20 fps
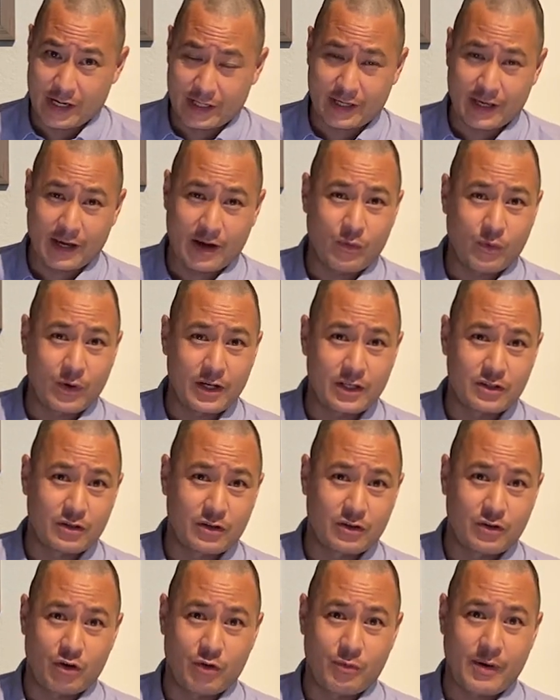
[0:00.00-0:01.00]
I can't wait
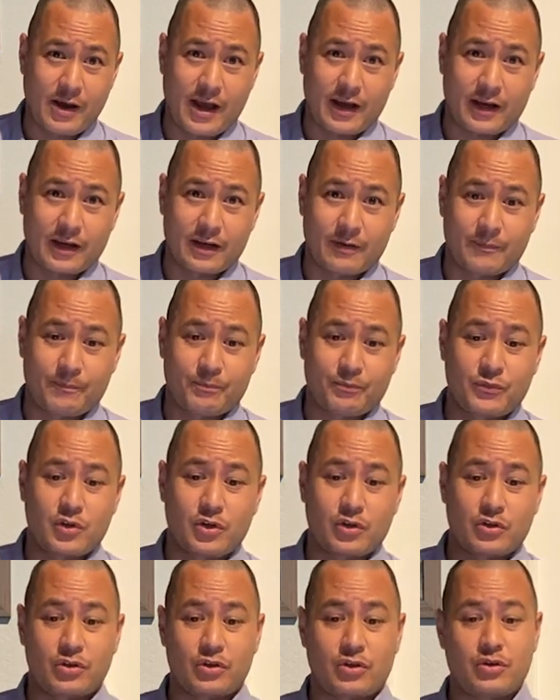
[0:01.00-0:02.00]
to go back
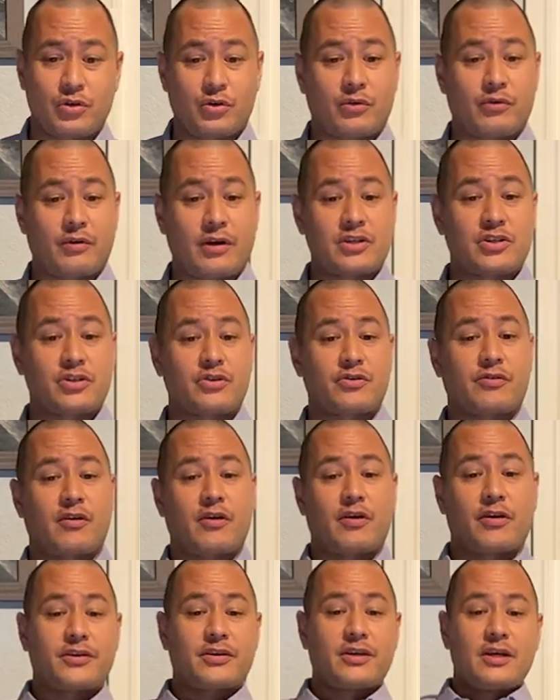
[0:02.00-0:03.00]
to a
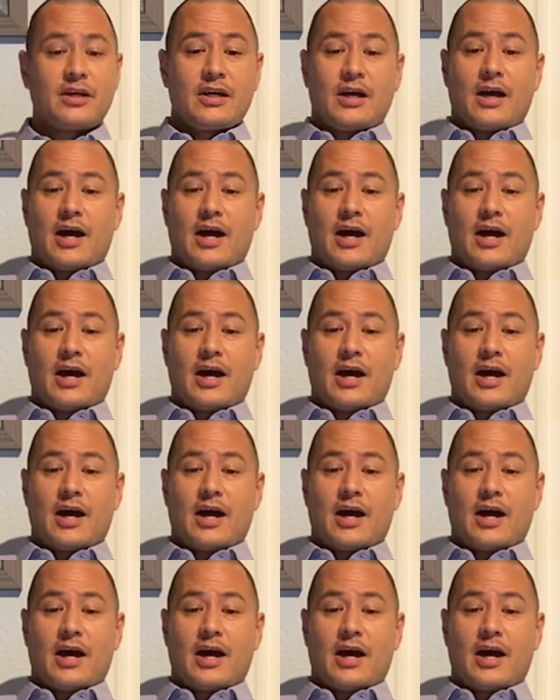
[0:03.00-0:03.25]
restaurant.